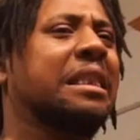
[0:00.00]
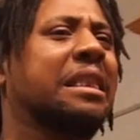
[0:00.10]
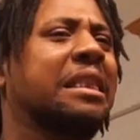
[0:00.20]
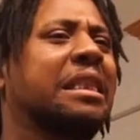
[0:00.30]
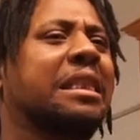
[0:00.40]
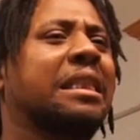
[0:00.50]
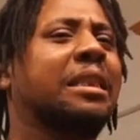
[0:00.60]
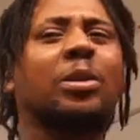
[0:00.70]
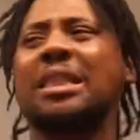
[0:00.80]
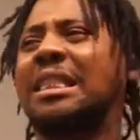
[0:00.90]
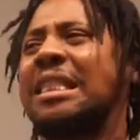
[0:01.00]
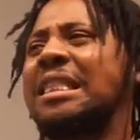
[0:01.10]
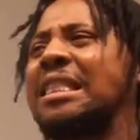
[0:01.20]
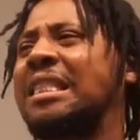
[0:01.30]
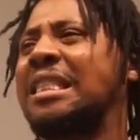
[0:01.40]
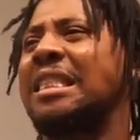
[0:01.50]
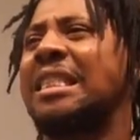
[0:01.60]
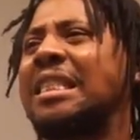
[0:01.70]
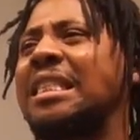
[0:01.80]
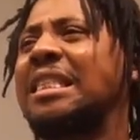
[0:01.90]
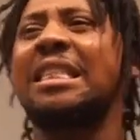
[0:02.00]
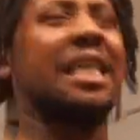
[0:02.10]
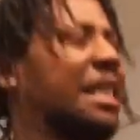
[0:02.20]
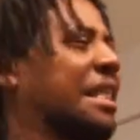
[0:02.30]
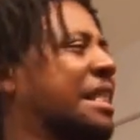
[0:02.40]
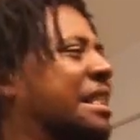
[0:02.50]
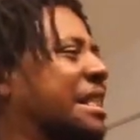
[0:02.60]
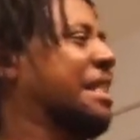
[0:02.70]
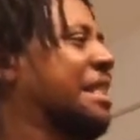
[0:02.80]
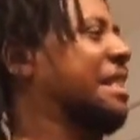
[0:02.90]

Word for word: Oh, you for real? That's how you feel